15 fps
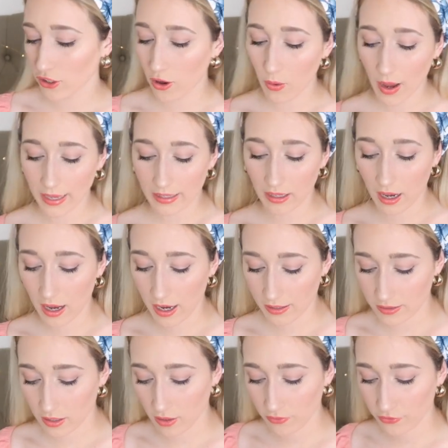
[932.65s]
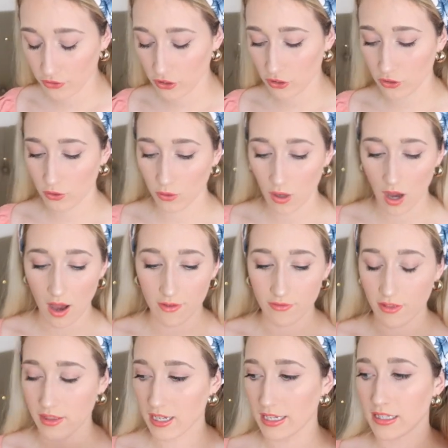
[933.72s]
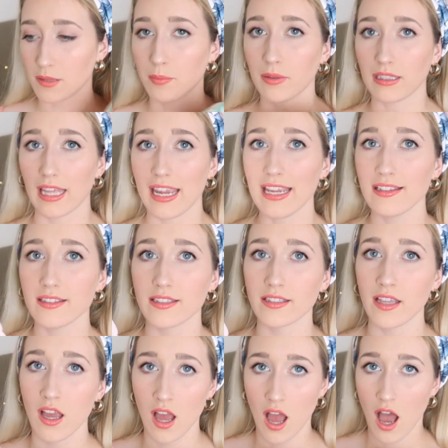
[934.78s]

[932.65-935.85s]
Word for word: so I got a few of these plates.